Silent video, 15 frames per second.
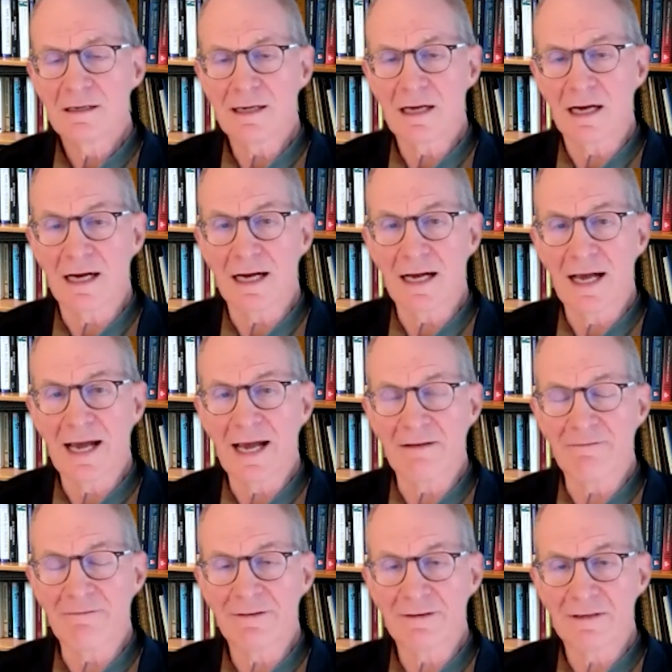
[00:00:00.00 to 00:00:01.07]

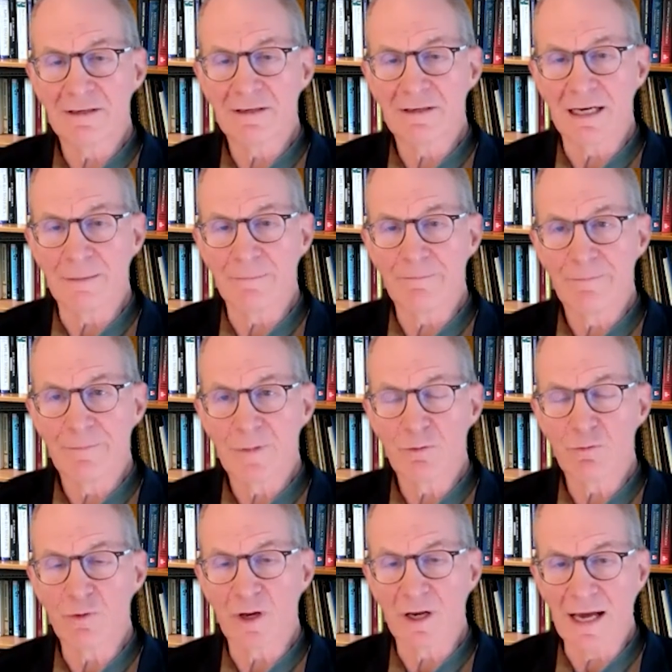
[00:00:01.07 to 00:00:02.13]
have
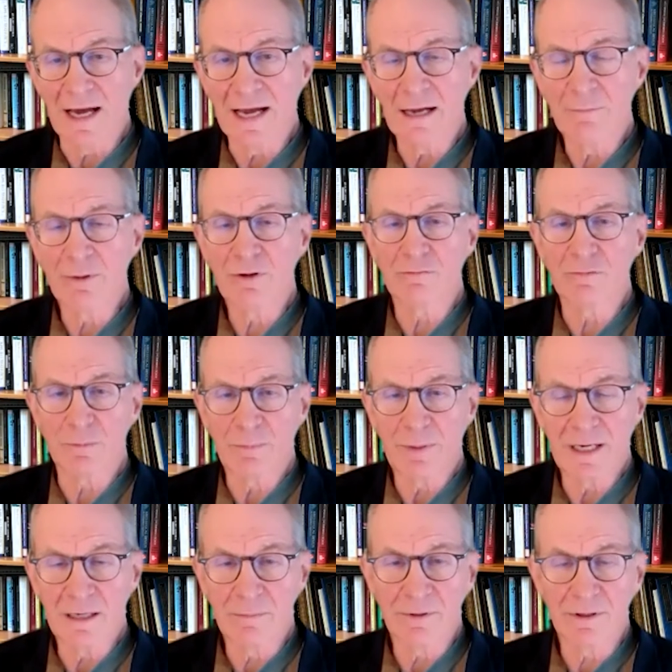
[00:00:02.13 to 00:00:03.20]
reliable,
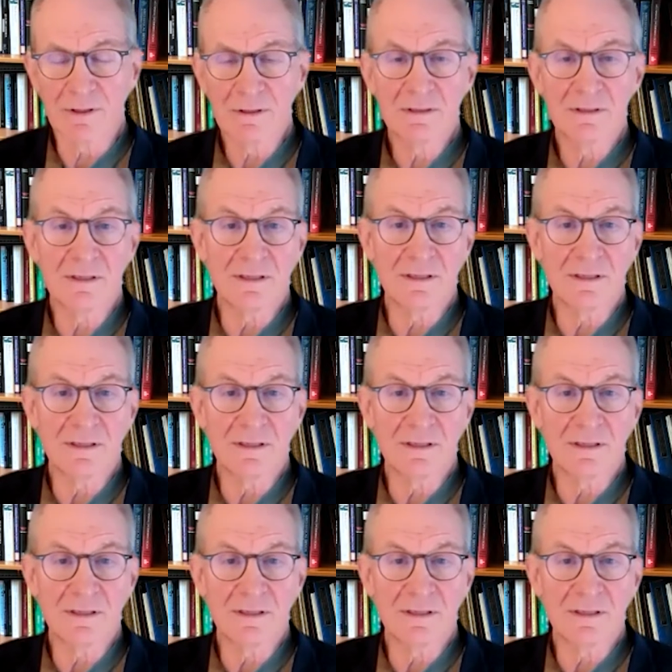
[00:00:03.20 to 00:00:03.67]
repeatable,